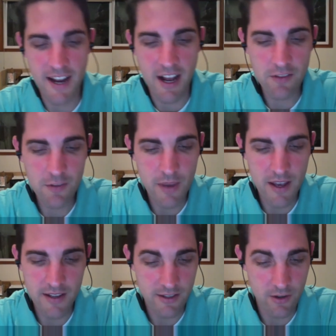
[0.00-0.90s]

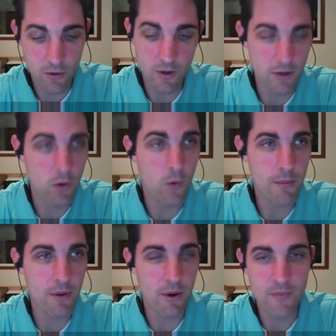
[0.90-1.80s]
Alphabet or
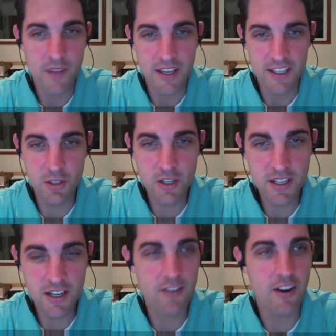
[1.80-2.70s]
Waymo is looking
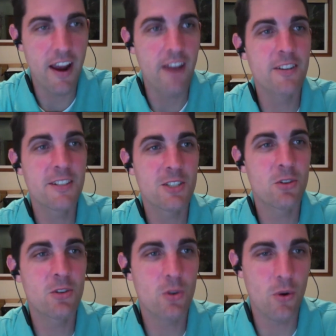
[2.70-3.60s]
to cover every
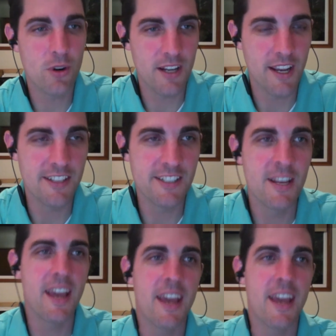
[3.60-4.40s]
single corner case.